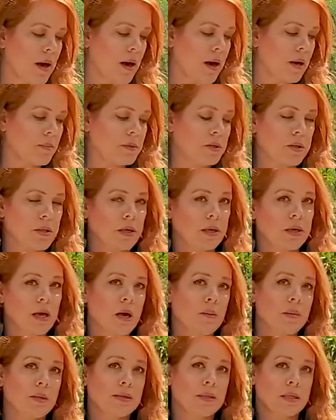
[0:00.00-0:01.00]
Um, so they
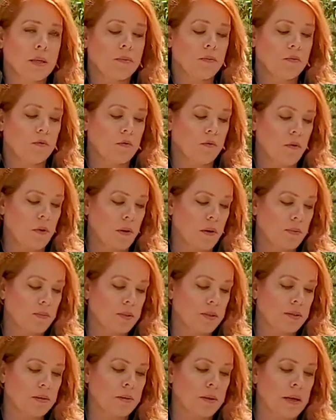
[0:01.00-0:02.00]
come in separate
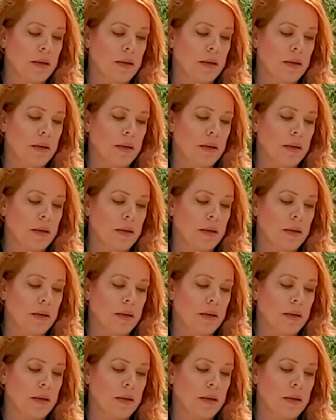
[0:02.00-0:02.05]
forms.